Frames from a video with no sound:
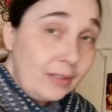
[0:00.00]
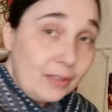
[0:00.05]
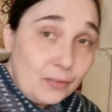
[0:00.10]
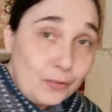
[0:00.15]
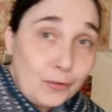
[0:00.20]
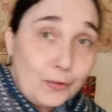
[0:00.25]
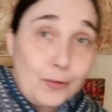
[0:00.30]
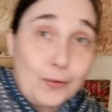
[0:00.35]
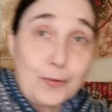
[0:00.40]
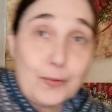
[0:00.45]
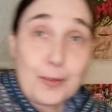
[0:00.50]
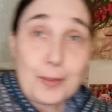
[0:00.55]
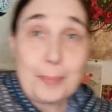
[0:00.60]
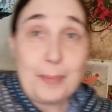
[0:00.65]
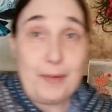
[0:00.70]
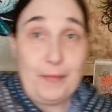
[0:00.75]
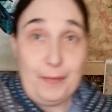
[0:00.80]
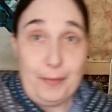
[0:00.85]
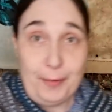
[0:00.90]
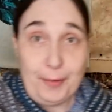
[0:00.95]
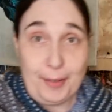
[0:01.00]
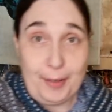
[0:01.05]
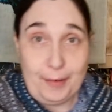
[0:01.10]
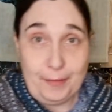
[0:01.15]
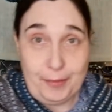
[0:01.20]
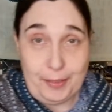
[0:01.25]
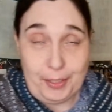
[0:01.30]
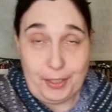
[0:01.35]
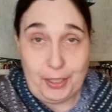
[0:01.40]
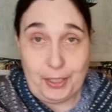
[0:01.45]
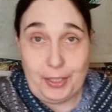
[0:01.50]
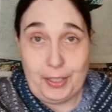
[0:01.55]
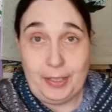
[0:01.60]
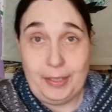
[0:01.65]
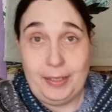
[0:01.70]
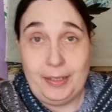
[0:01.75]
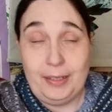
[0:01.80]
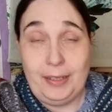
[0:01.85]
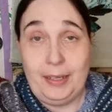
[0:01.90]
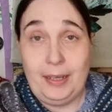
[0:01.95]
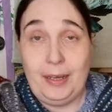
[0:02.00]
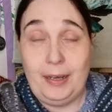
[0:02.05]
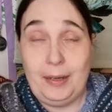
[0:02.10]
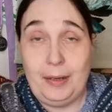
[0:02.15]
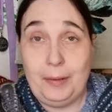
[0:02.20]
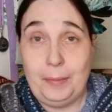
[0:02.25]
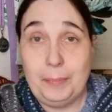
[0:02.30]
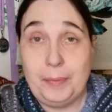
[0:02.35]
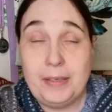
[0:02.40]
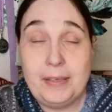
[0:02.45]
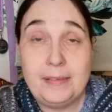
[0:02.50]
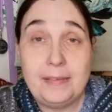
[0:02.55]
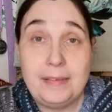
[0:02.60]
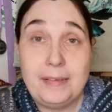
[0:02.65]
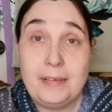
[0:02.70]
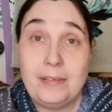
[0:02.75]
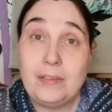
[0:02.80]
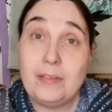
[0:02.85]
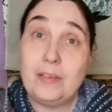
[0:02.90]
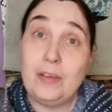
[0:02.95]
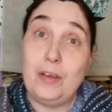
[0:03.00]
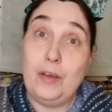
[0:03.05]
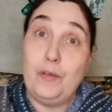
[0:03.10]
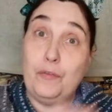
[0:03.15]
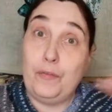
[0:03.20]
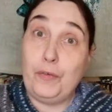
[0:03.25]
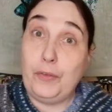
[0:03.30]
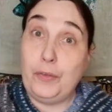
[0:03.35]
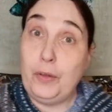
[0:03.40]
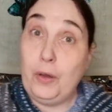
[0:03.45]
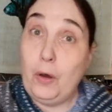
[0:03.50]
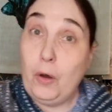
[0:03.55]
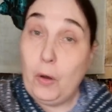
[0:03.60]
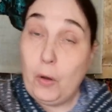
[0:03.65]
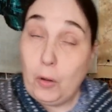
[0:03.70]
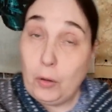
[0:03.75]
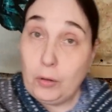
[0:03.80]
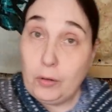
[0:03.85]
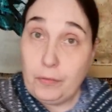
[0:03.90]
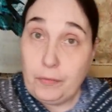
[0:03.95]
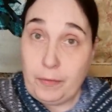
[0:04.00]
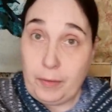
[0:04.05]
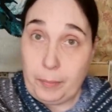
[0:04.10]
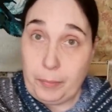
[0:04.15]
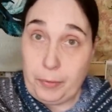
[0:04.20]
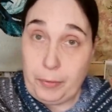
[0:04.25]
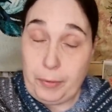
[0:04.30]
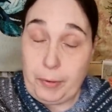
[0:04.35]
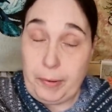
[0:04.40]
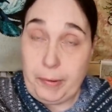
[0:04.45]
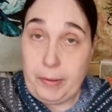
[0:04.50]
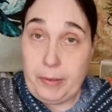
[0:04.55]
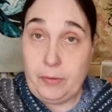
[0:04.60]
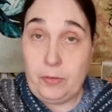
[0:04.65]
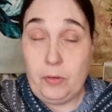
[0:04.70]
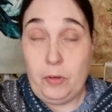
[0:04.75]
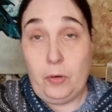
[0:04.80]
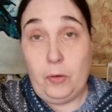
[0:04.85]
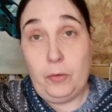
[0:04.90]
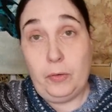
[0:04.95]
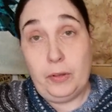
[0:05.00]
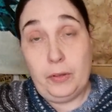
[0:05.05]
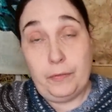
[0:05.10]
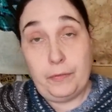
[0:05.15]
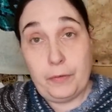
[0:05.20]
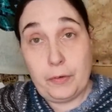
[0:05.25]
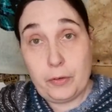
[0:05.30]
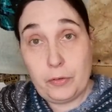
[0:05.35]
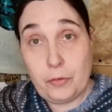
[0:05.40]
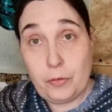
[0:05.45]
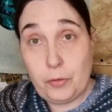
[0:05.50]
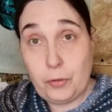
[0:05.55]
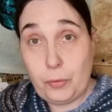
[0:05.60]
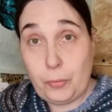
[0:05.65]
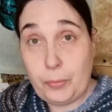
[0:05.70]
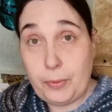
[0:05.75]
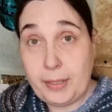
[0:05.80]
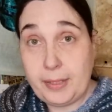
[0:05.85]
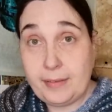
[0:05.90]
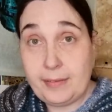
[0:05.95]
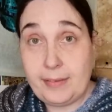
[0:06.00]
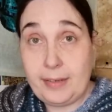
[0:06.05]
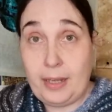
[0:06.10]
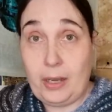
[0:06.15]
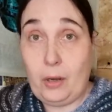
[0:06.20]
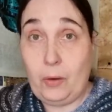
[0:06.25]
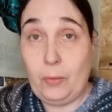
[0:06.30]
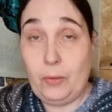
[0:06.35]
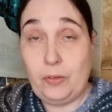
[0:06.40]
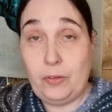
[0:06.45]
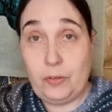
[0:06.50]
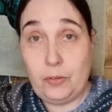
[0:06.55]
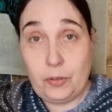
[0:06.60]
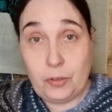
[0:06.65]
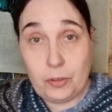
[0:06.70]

So those are my full coverage uh, pieces for the all of February. So the first two weeks now is